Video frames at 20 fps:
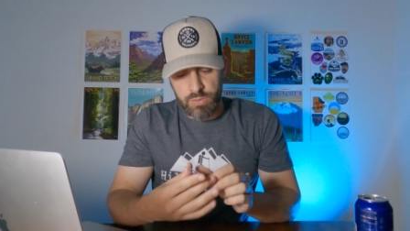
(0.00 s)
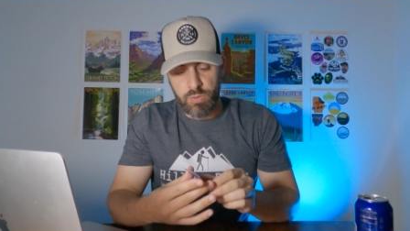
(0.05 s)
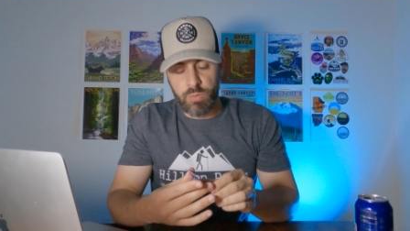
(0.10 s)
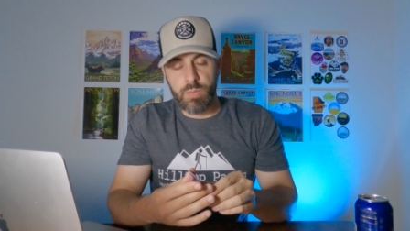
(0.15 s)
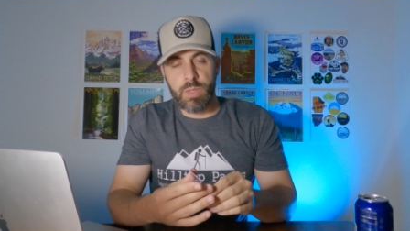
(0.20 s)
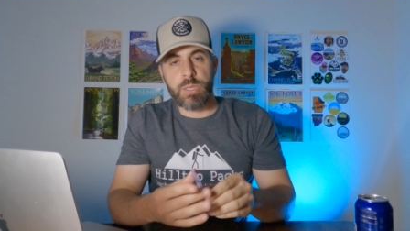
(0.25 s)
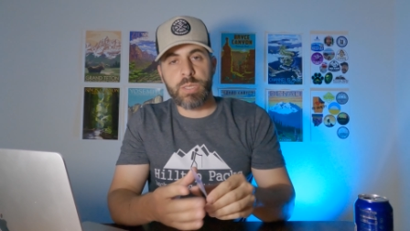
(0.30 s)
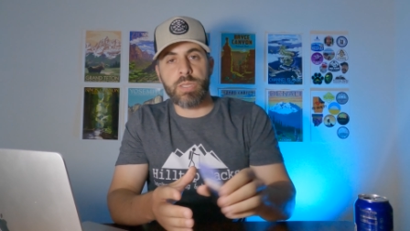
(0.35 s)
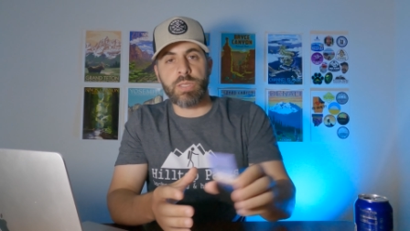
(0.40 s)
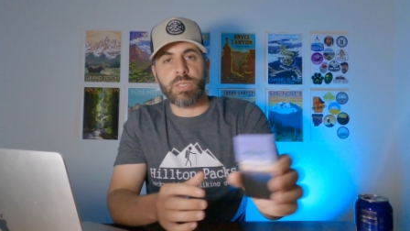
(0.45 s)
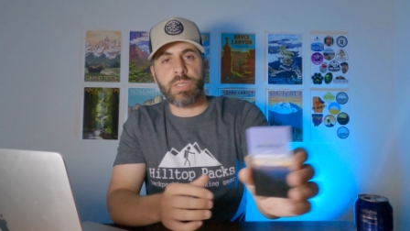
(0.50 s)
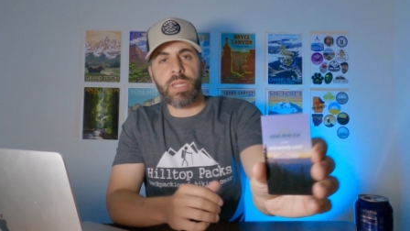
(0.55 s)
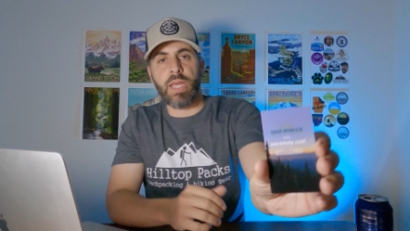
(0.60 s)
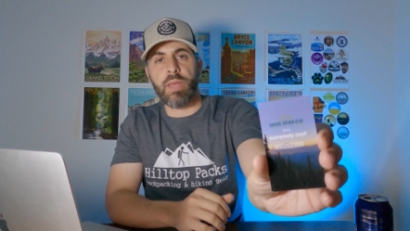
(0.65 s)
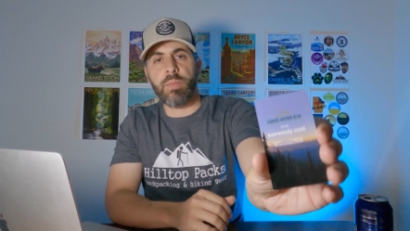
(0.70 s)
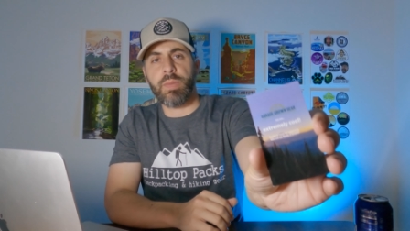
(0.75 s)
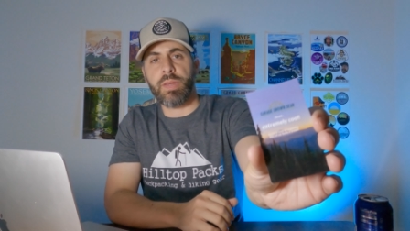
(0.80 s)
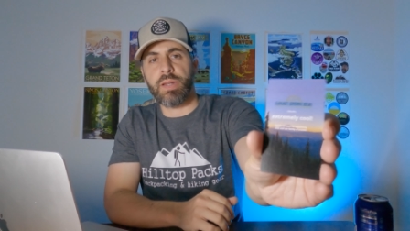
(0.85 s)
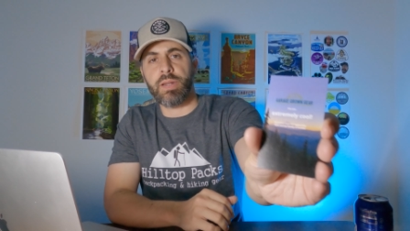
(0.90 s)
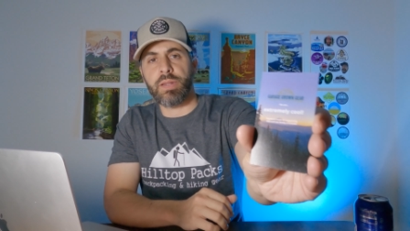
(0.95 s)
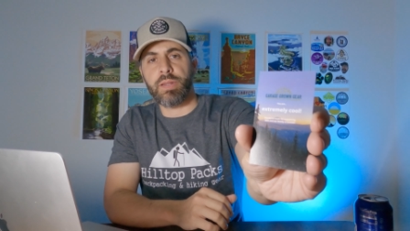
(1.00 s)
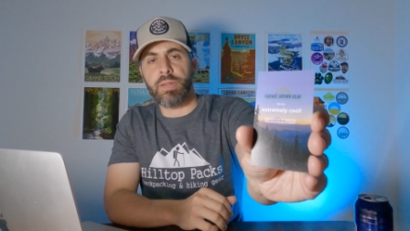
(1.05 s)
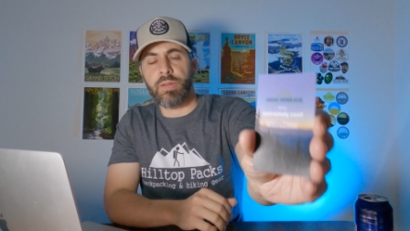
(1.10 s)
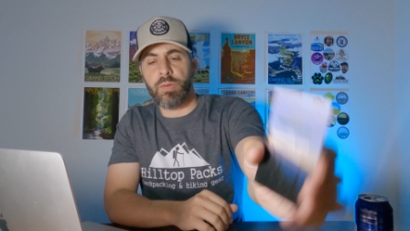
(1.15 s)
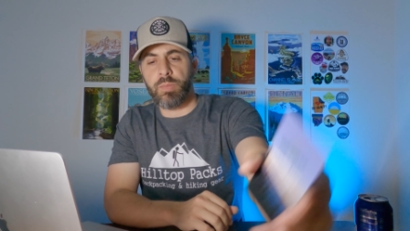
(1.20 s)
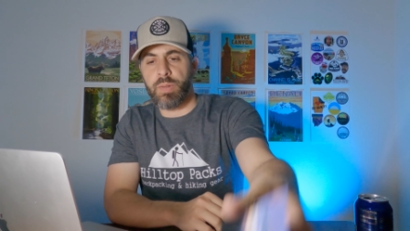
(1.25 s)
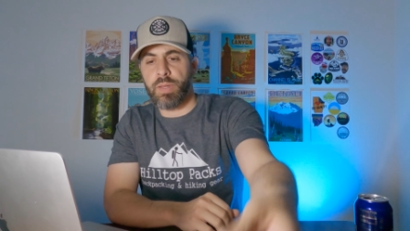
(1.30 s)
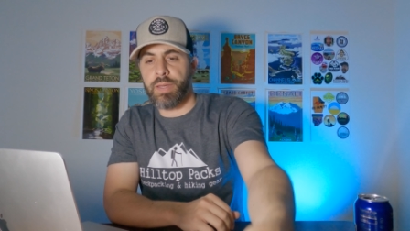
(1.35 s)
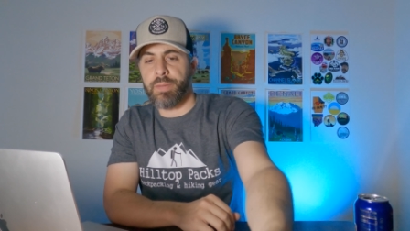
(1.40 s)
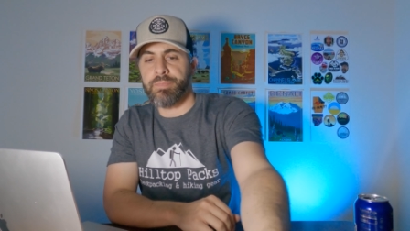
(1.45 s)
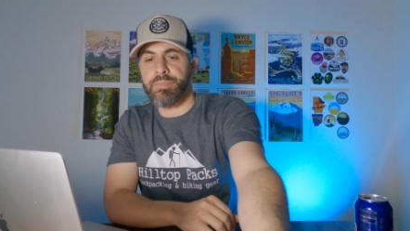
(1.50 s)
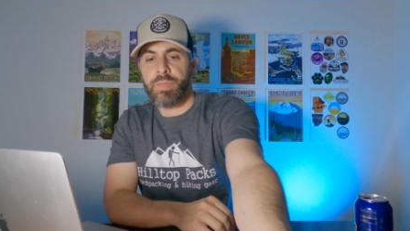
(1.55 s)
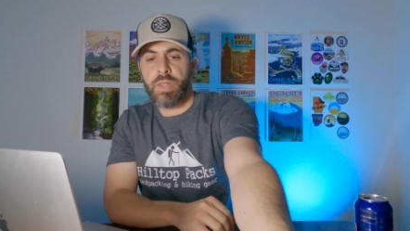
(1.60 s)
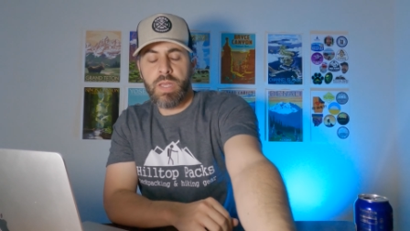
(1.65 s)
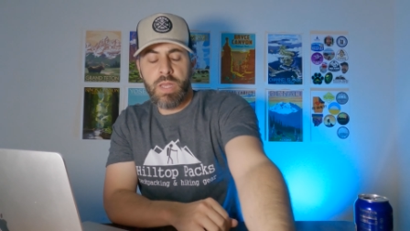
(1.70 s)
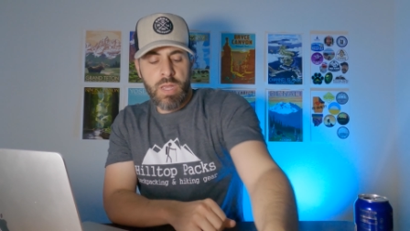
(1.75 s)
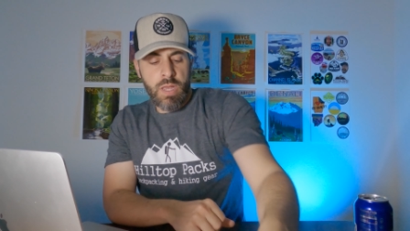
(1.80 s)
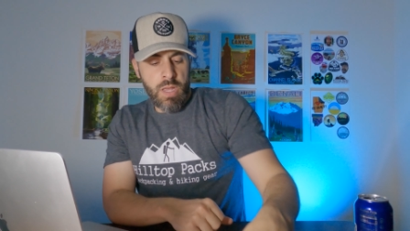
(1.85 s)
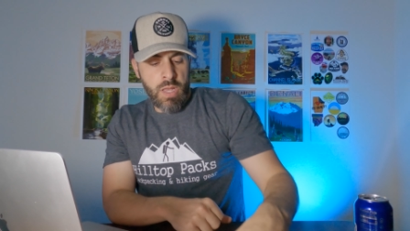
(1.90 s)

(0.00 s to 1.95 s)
their mission statement a little bit.